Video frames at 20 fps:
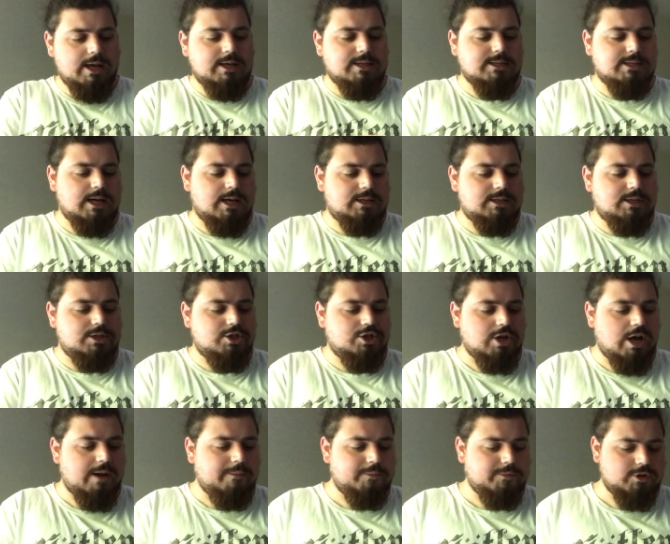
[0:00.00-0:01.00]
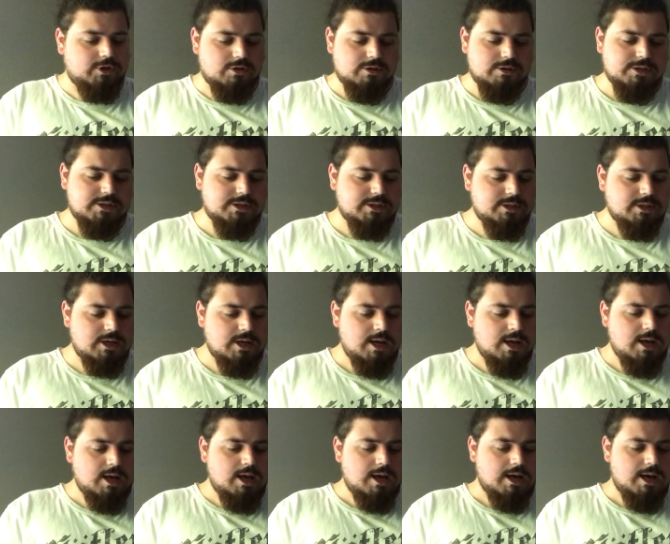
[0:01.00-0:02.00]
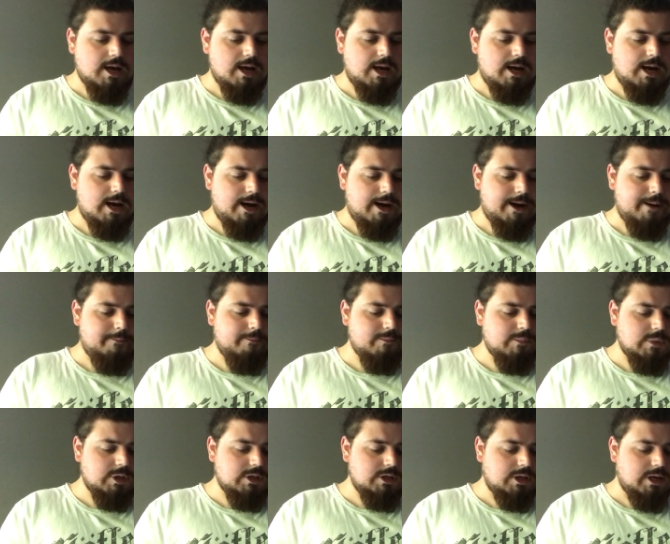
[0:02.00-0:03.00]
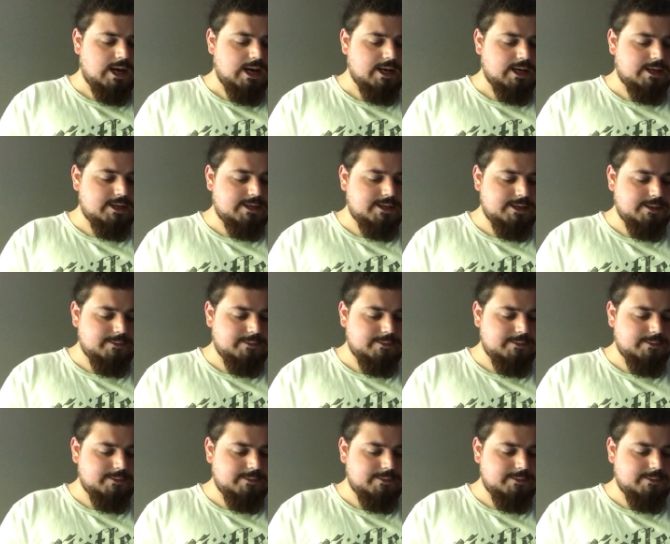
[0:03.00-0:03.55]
exact chapters, um, like